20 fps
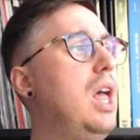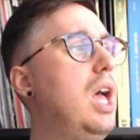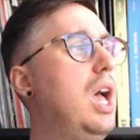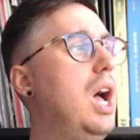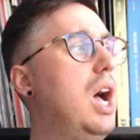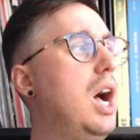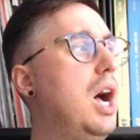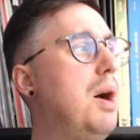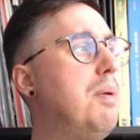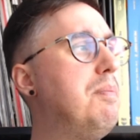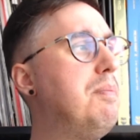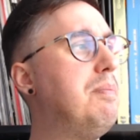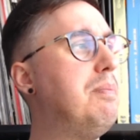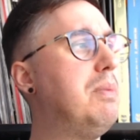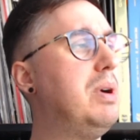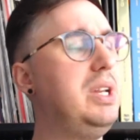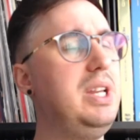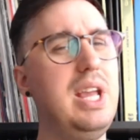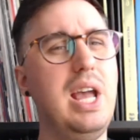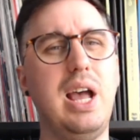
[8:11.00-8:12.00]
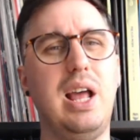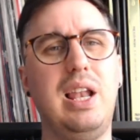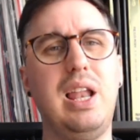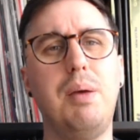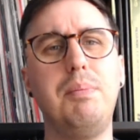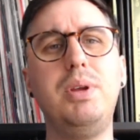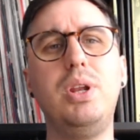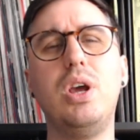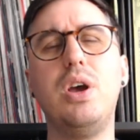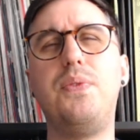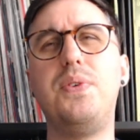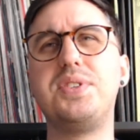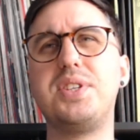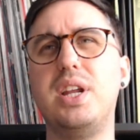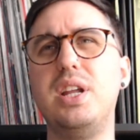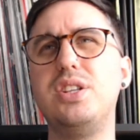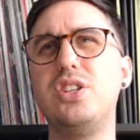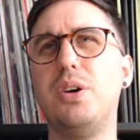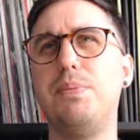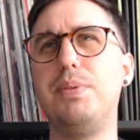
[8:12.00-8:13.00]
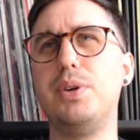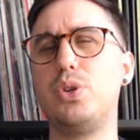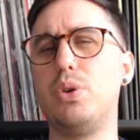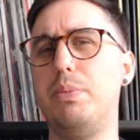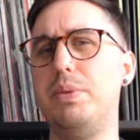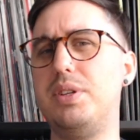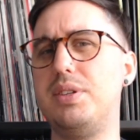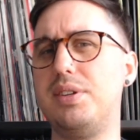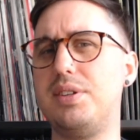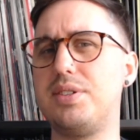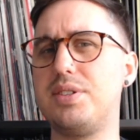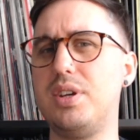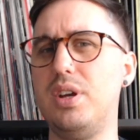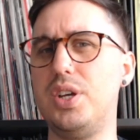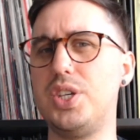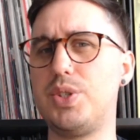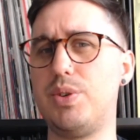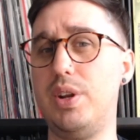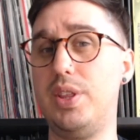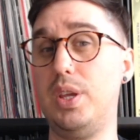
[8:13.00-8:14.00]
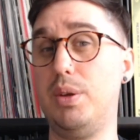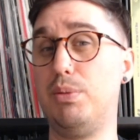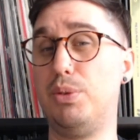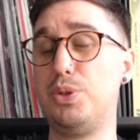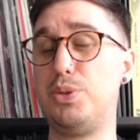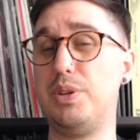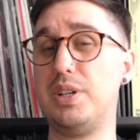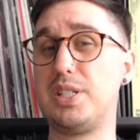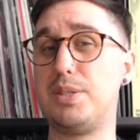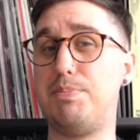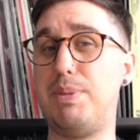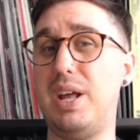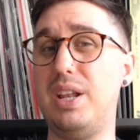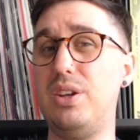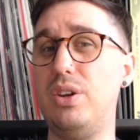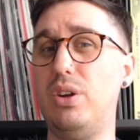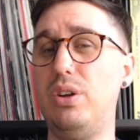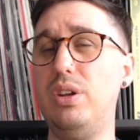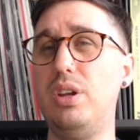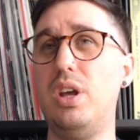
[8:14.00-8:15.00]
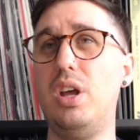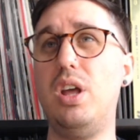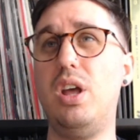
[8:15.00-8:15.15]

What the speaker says: And yeah, let me know if there's any topics you want me to discuss or anything you want to expand on,